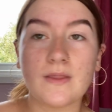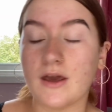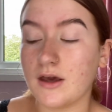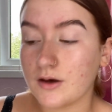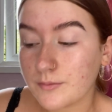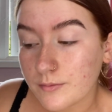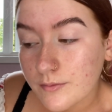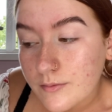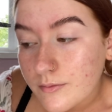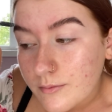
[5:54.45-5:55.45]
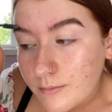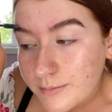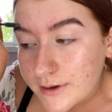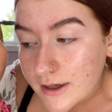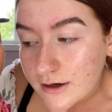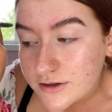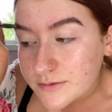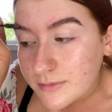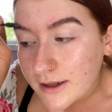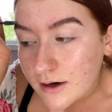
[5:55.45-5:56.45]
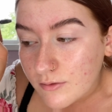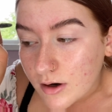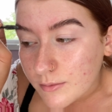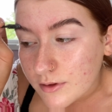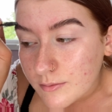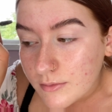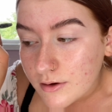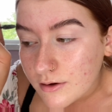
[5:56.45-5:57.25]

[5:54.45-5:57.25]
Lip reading: But yeah, just play around with them